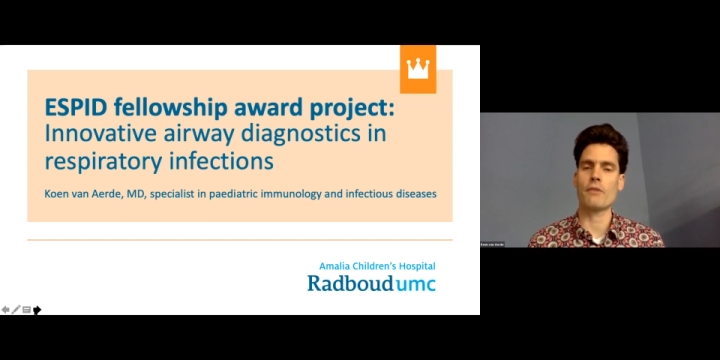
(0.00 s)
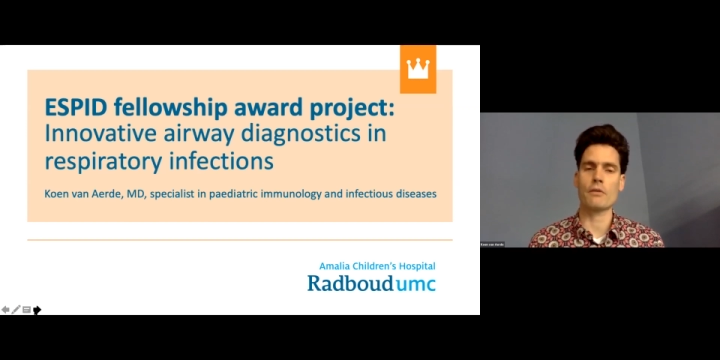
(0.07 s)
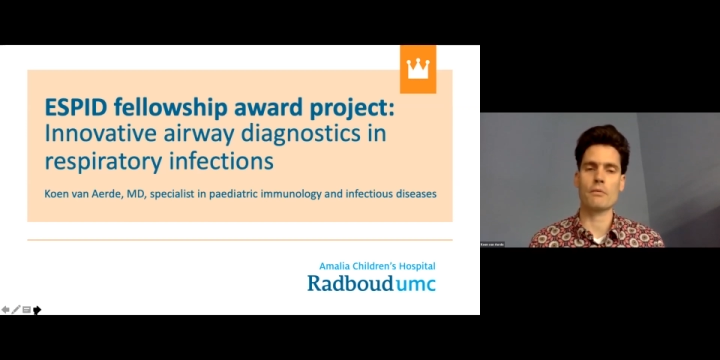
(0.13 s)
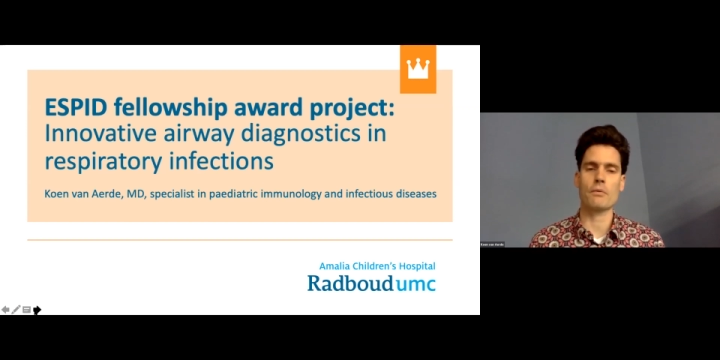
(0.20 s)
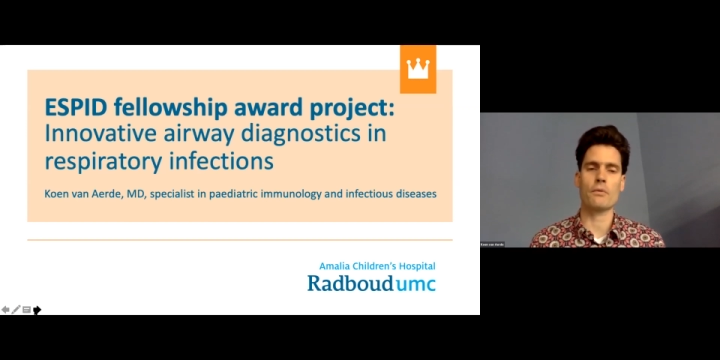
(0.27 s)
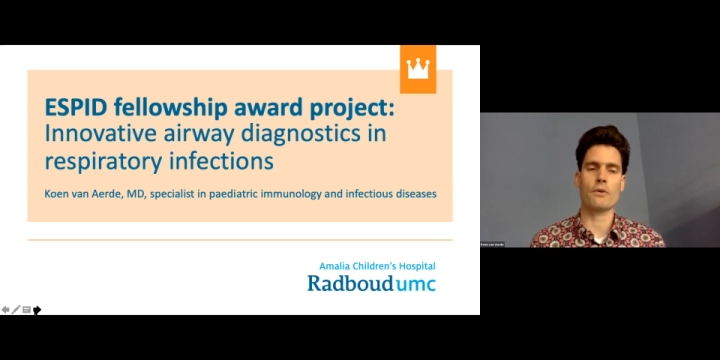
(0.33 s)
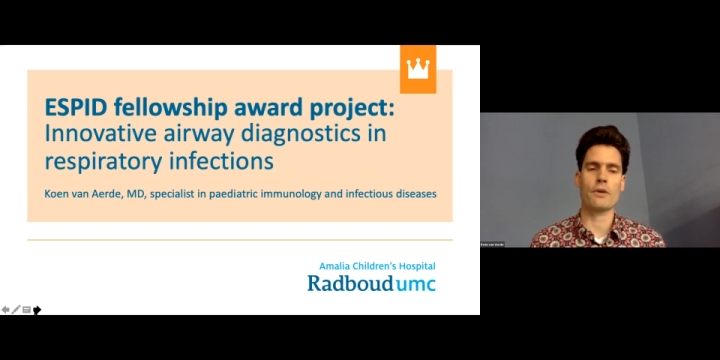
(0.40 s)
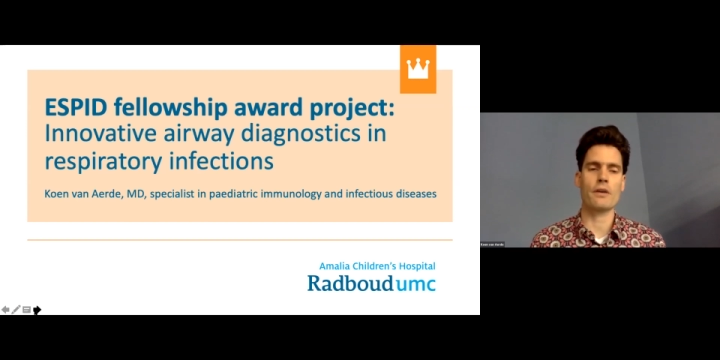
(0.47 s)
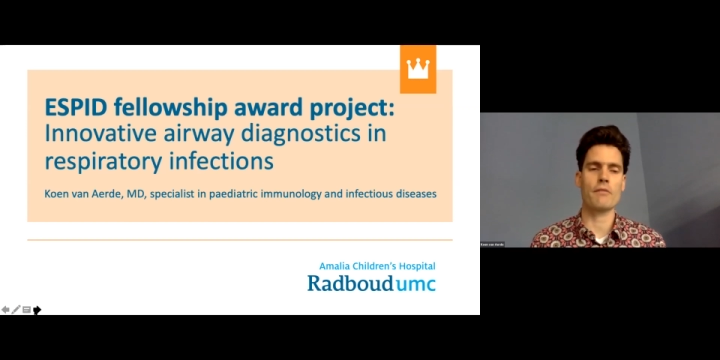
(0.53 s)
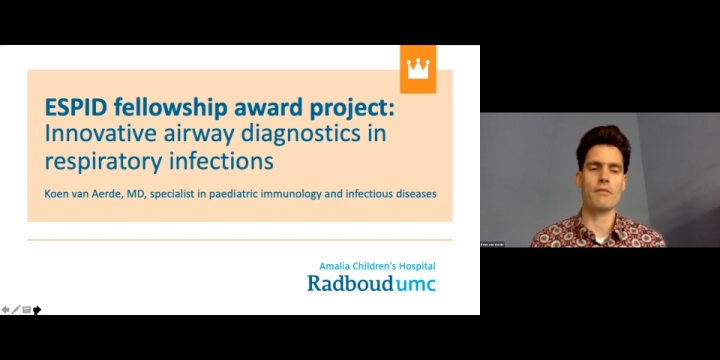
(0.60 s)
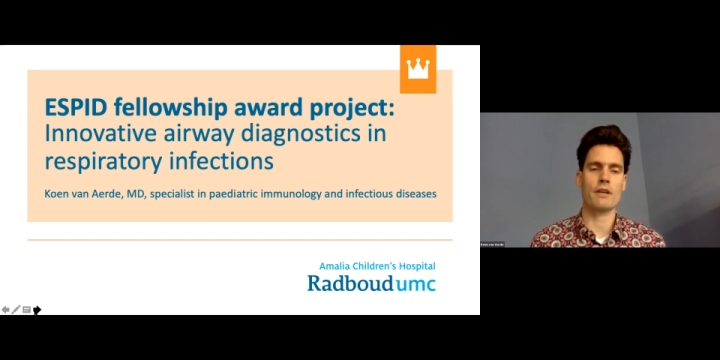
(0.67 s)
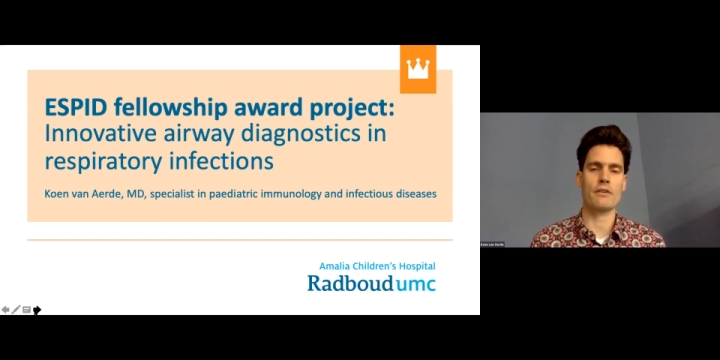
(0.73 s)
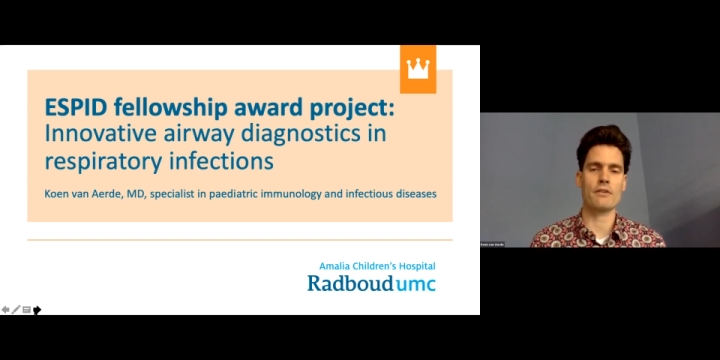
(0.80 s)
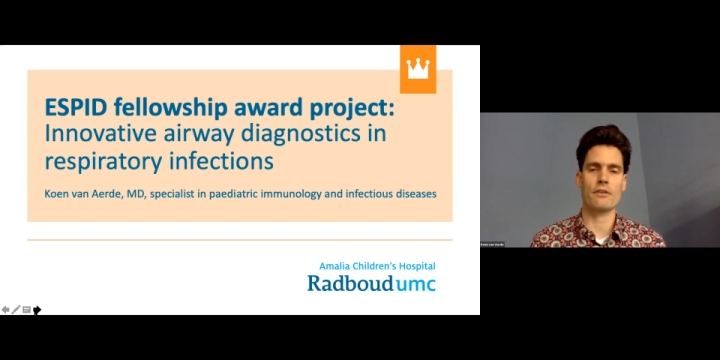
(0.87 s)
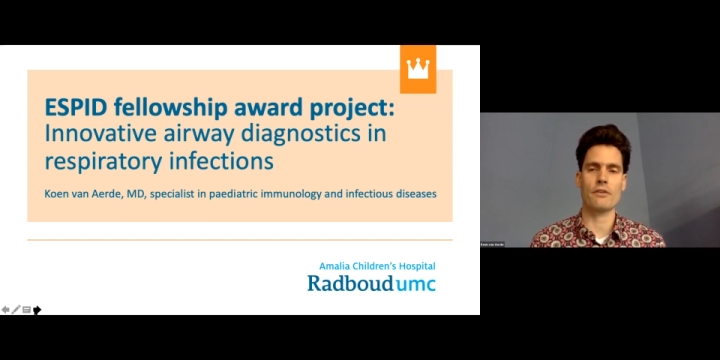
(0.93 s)
Respiratory
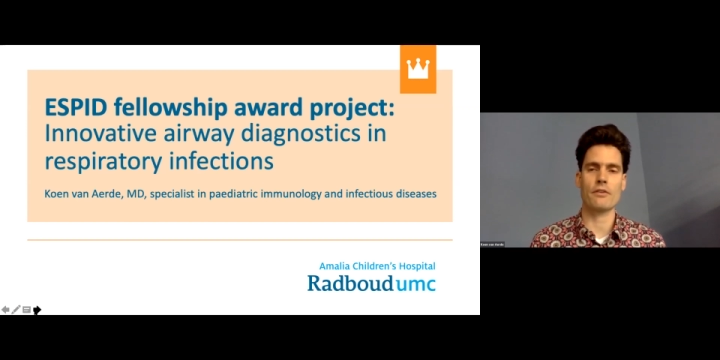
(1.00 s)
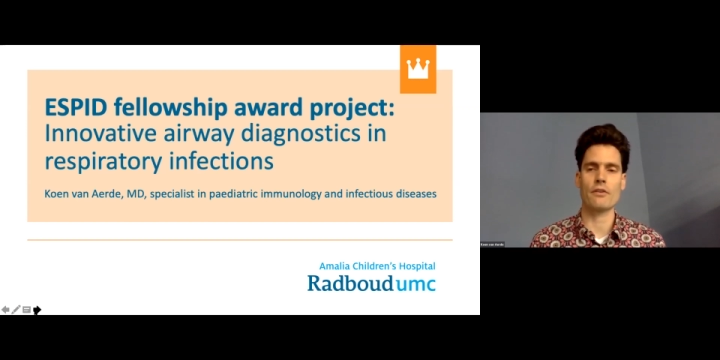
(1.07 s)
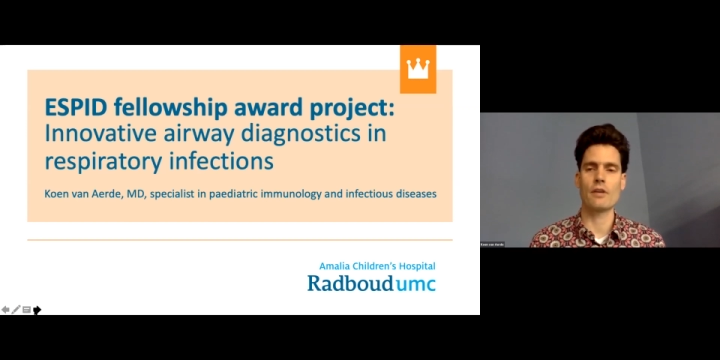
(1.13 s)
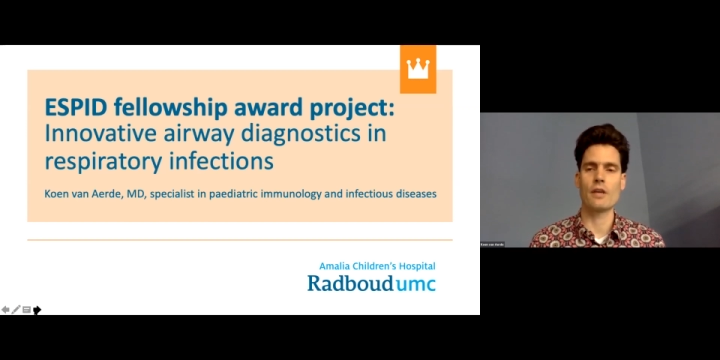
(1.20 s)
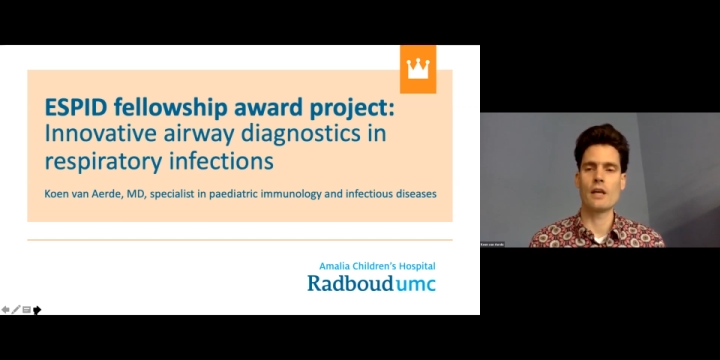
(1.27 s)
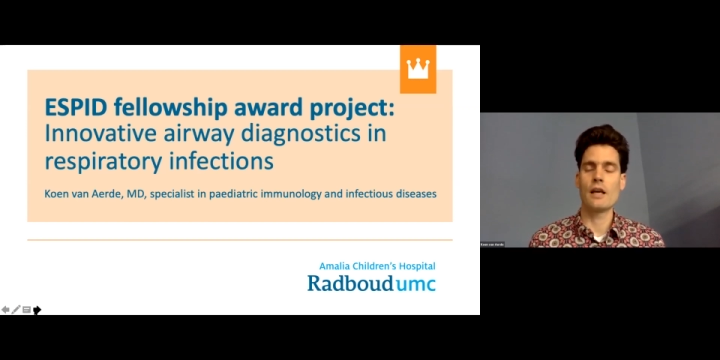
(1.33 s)
Infections.